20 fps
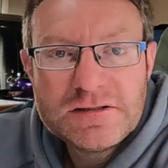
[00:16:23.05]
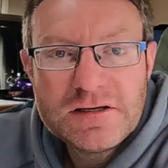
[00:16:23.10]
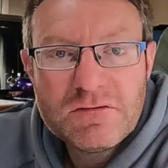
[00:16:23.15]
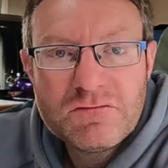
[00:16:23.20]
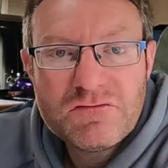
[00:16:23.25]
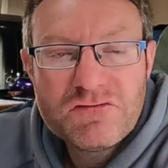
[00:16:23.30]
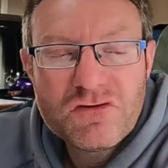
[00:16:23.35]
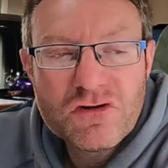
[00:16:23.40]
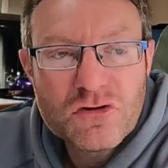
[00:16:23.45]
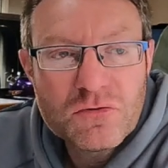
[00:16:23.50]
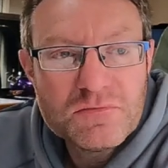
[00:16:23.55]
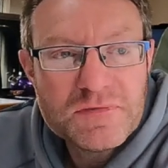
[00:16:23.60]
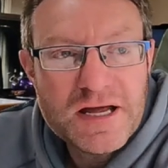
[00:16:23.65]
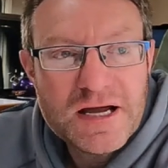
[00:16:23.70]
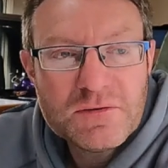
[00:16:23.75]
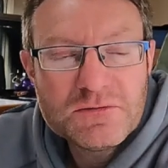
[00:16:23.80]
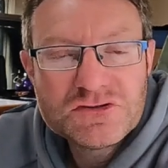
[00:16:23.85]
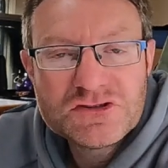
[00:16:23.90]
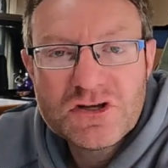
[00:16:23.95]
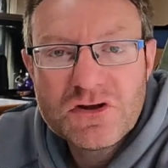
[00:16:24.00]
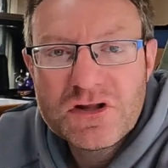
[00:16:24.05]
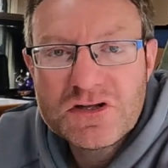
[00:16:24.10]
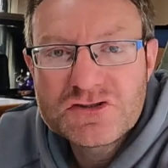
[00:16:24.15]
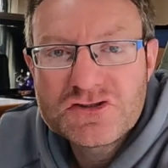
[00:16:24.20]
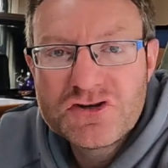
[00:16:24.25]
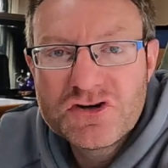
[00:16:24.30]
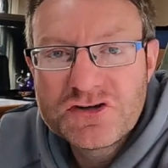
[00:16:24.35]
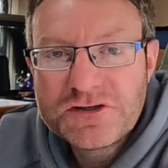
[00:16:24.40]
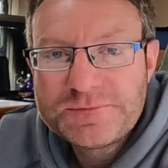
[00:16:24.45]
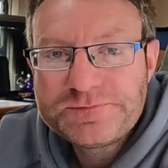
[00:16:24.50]
I'm full up now, so
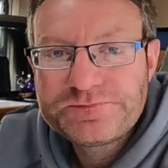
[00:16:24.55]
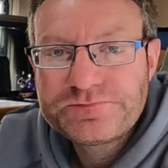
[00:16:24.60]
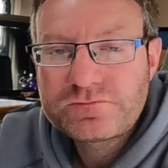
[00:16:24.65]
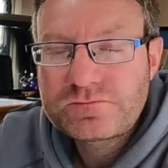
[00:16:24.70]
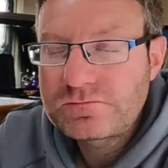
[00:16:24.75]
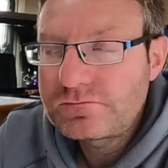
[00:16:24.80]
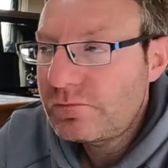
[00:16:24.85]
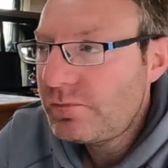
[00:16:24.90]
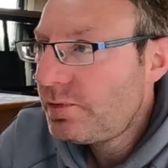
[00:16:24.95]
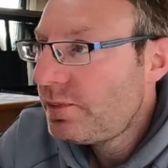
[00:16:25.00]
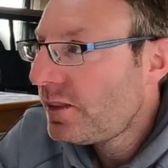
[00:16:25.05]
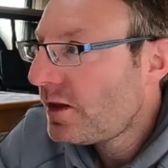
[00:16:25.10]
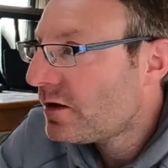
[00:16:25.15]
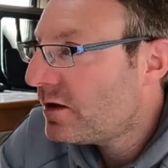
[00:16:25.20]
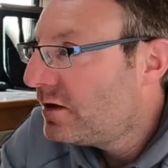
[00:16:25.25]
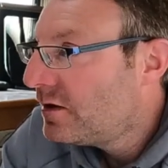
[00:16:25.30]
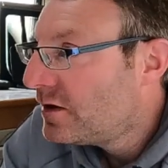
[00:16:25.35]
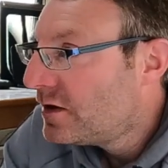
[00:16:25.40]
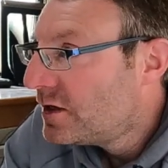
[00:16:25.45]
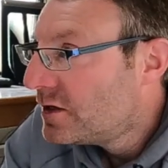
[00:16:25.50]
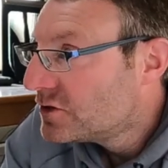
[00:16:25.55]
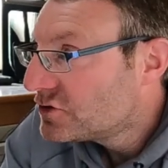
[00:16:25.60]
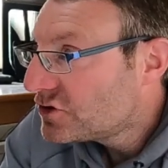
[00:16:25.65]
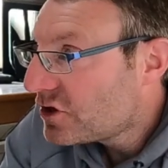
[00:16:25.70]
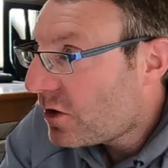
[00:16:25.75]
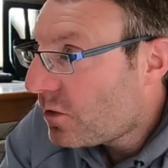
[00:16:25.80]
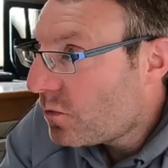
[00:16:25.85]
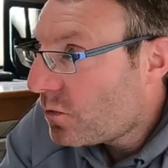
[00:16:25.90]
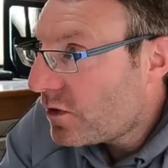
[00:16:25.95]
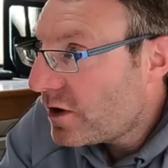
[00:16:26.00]
that's good.
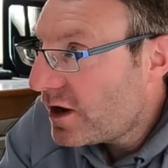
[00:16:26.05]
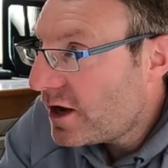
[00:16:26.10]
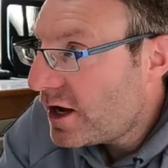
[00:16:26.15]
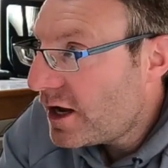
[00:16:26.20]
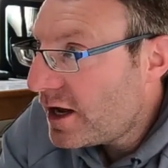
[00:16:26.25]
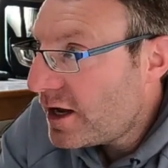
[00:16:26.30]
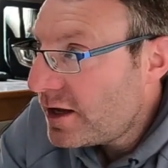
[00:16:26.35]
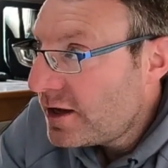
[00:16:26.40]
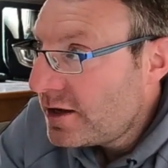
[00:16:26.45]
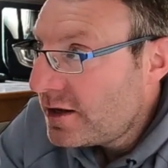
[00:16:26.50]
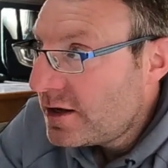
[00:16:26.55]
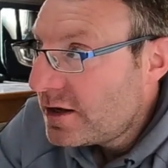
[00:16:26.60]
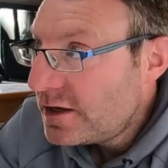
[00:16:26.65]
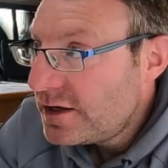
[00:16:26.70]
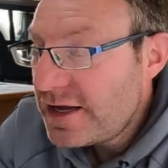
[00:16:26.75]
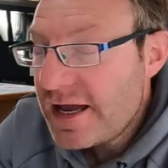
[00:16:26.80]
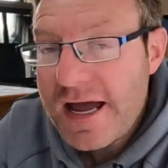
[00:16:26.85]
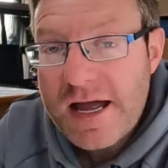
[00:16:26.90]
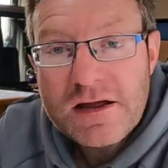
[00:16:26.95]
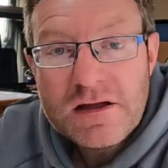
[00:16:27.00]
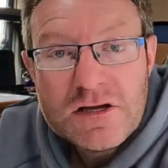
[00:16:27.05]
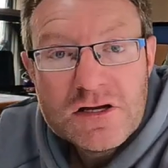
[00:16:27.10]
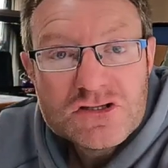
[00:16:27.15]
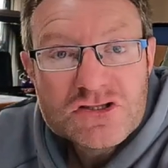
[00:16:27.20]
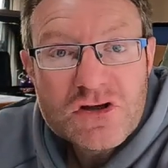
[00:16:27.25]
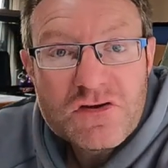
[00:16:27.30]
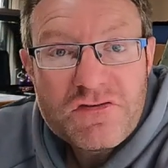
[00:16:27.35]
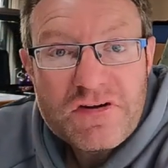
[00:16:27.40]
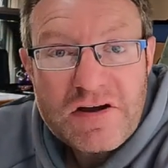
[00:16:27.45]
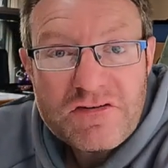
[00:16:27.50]
So yeah,
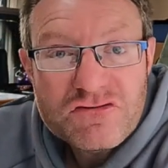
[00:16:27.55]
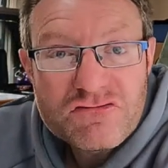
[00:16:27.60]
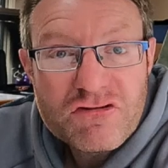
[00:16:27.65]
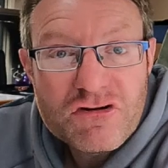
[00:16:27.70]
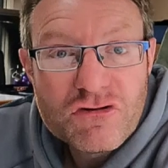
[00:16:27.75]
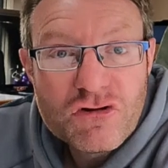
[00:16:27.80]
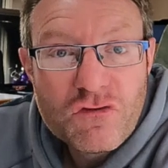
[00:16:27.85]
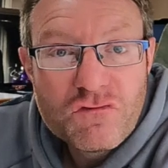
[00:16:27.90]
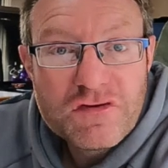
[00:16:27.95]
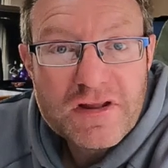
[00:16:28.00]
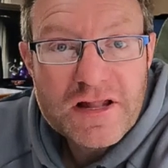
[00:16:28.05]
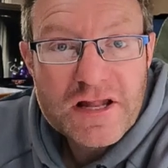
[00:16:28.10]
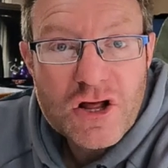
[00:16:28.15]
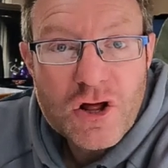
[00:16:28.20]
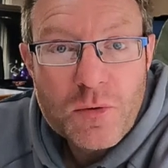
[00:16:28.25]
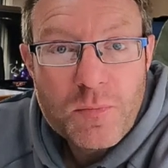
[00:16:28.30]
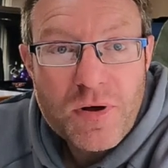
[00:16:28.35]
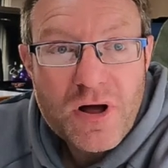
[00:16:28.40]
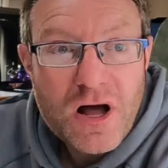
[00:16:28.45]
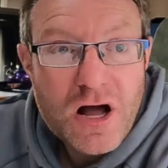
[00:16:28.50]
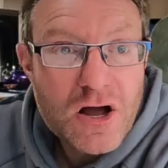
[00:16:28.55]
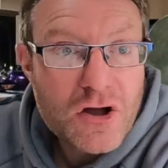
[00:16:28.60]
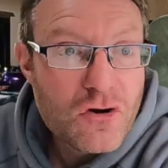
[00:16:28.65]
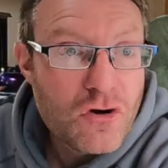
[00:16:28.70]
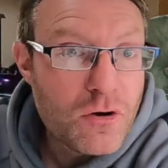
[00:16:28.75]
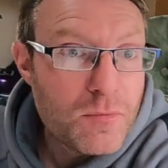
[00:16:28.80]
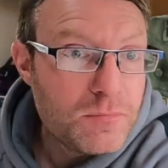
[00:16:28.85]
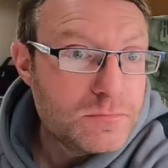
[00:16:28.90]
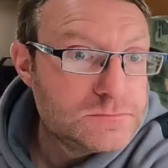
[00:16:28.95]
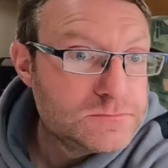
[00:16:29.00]
so if you're after a lovely little park
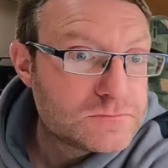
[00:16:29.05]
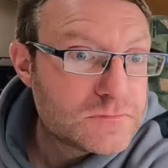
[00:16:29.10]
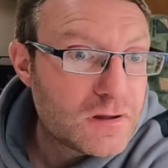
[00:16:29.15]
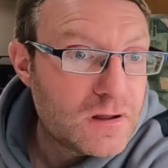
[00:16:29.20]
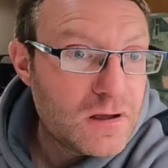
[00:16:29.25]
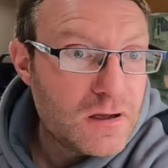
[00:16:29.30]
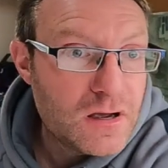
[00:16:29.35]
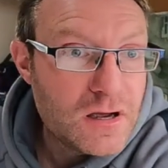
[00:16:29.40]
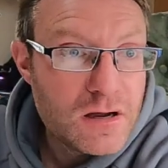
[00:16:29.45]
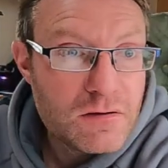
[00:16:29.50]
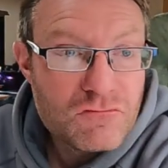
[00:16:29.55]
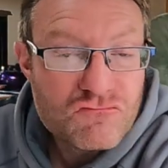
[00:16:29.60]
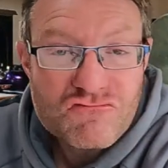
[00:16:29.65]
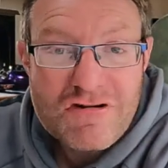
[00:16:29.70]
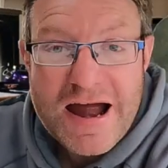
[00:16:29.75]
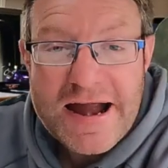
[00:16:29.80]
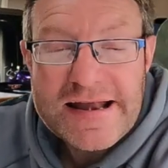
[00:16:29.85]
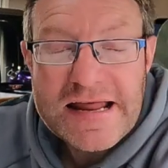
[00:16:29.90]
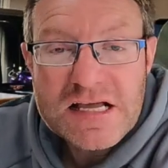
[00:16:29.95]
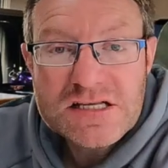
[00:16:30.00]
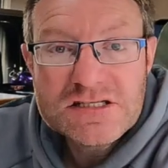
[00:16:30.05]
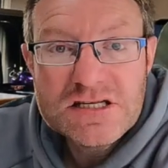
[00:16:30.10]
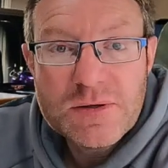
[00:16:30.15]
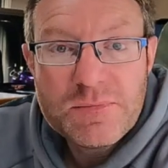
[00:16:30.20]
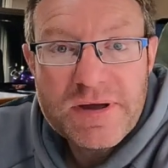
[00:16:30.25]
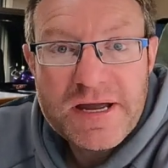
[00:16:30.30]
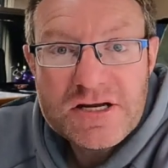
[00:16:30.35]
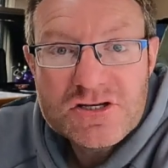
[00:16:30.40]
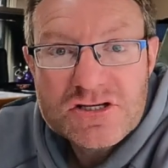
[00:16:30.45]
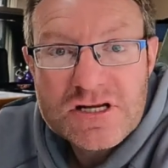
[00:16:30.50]
up right next to
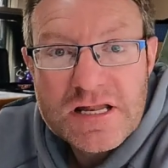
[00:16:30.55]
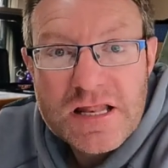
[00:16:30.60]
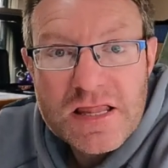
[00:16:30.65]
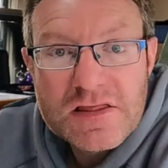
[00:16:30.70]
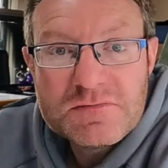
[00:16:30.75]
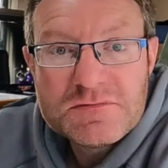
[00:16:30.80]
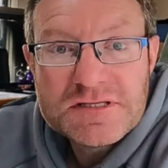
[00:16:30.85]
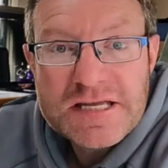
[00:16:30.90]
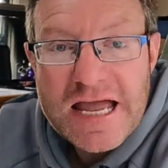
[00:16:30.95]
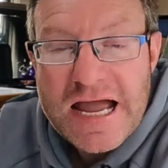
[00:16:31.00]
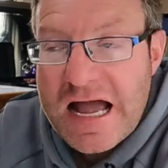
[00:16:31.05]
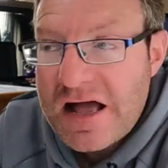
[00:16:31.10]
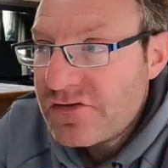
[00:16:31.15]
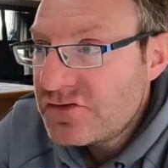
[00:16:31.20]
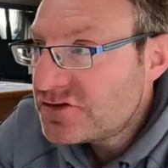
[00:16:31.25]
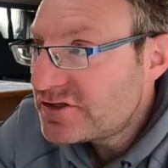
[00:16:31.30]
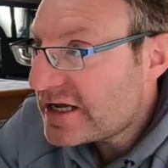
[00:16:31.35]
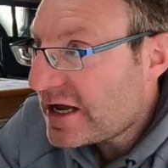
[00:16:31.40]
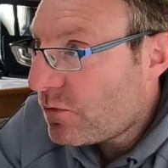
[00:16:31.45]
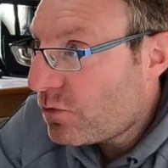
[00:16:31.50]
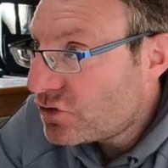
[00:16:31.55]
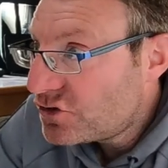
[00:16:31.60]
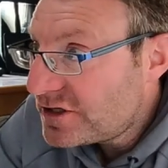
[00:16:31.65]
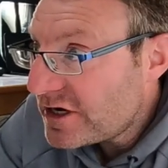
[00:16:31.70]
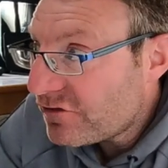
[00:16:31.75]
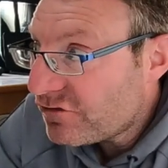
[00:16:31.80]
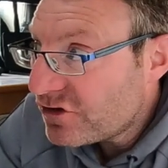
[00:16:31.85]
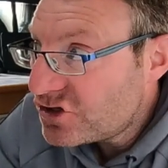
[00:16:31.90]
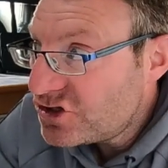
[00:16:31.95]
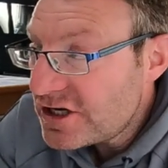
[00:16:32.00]
the beach in Lytham St Anne's, I would
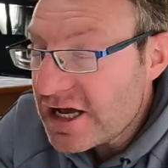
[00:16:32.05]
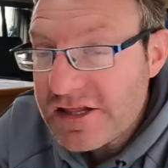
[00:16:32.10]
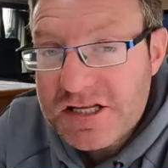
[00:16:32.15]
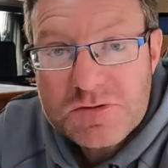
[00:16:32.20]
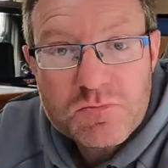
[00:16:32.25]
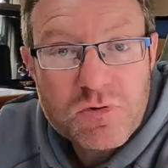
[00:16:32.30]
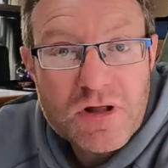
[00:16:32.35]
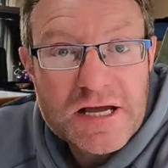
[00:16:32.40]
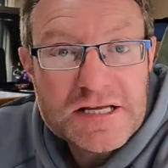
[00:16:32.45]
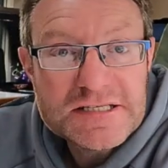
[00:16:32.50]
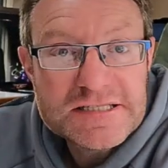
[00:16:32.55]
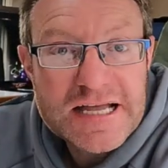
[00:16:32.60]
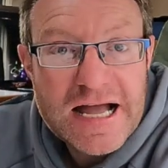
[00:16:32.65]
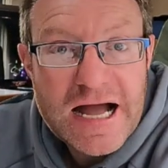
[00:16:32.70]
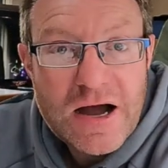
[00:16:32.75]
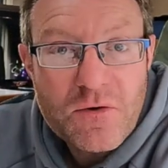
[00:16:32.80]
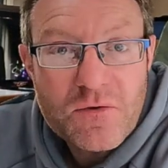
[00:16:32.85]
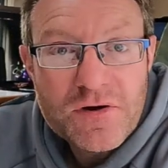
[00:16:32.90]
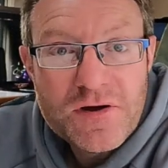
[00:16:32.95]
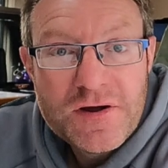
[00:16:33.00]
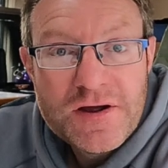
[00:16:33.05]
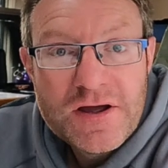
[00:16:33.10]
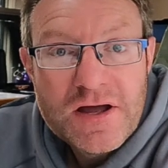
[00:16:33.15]
definitely check this place out.